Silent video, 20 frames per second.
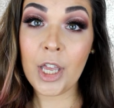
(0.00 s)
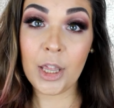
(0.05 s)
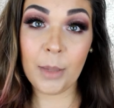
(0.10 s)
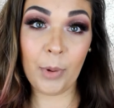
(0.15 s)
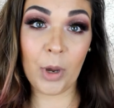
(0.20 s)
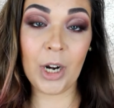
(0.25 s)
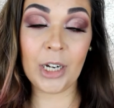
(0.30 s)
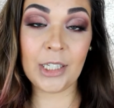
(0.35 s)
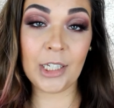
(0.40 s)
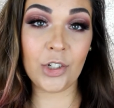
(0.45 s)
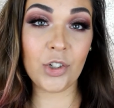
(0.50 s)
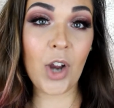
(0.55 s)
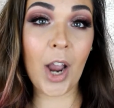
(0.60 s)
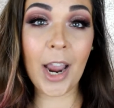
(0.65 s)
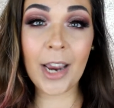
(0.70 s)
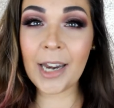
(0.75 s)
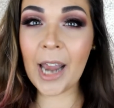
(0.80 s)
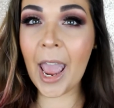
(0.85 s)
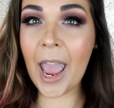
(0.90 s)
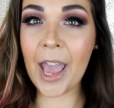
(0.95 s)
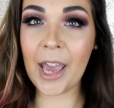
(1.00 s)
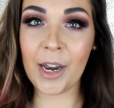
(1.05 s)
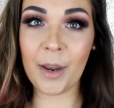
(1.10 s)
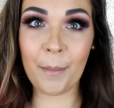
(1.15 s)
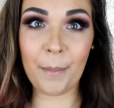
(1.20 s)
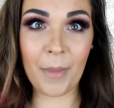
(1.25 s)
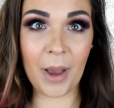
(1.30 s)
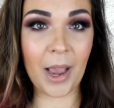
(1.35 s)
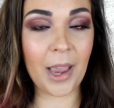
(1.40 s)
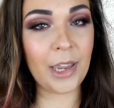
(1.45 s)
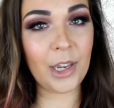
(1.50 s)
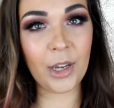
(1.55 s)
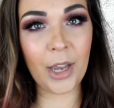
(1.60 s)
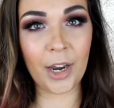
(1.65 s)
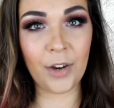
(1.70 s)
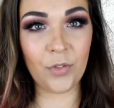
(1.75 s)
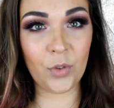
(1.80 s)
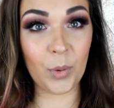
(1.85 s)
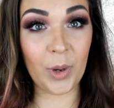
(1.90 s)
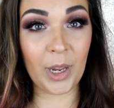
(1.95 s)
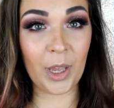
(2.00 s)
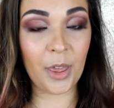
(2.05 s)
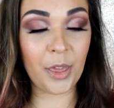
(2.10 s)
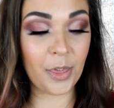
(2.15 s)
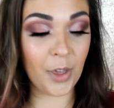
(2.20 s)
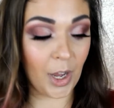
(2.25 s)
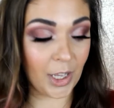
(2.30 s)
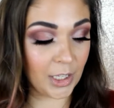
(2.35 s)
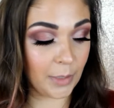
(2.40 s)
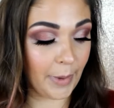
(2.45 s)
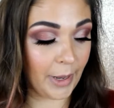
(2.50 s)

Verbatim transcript: the products I tried and my kind of quick thoughts